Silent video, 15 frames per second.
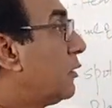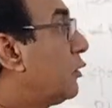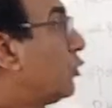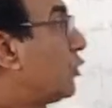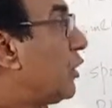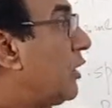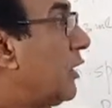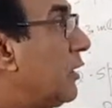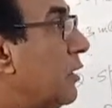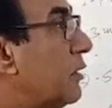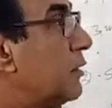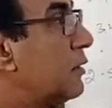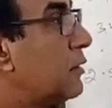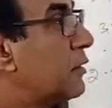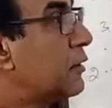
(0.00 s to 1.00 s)
Usually
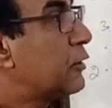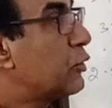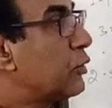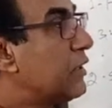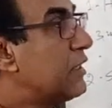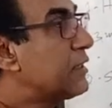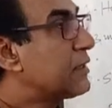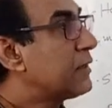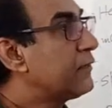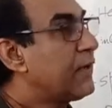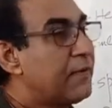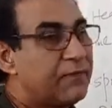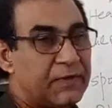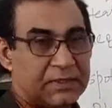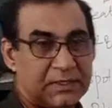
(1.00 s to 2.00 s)
the students of
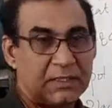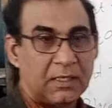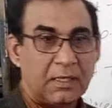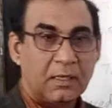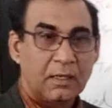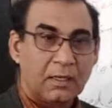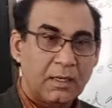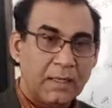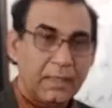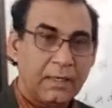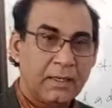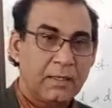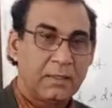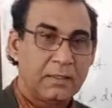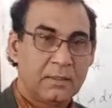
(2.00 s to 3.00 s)
FSC
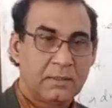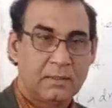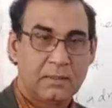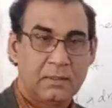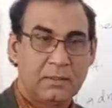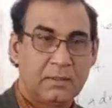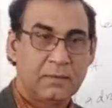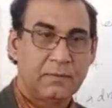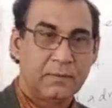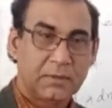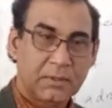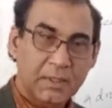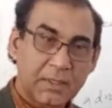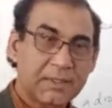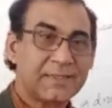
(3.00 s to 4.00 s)
and
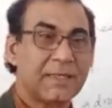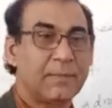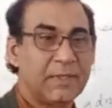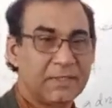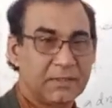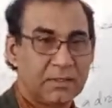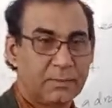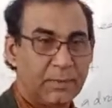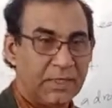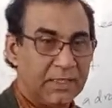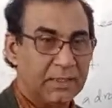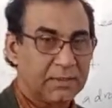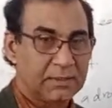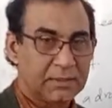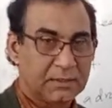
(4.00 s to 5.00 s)
third semester,
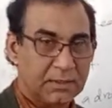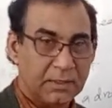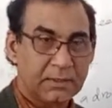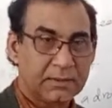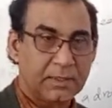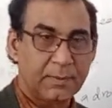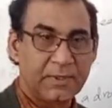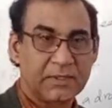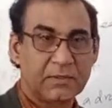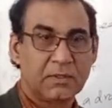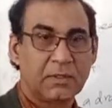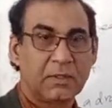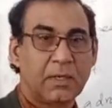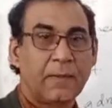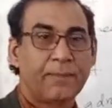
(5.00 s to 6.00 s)
BS third semester,
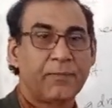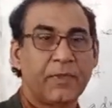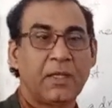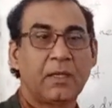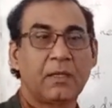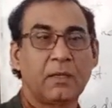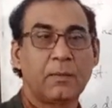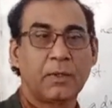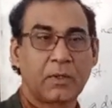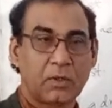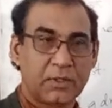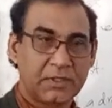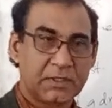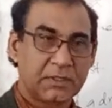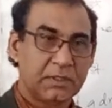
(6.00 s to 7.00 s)
they come
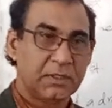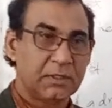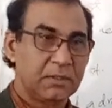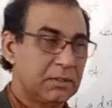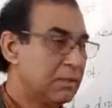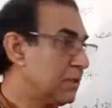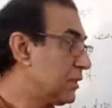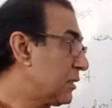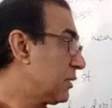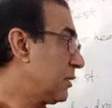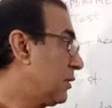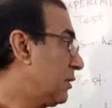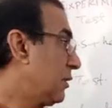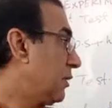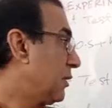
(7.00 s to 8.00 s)
across this
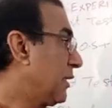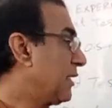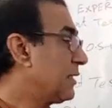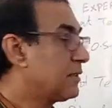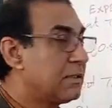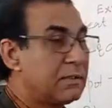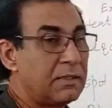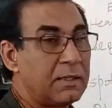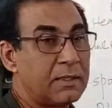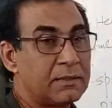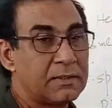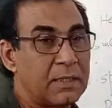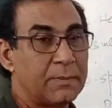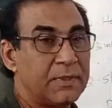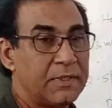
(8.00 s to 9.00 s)
test in their
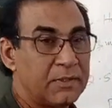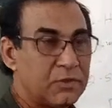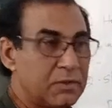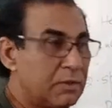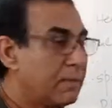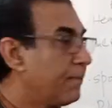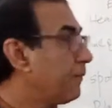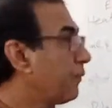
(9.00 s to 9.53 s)
examination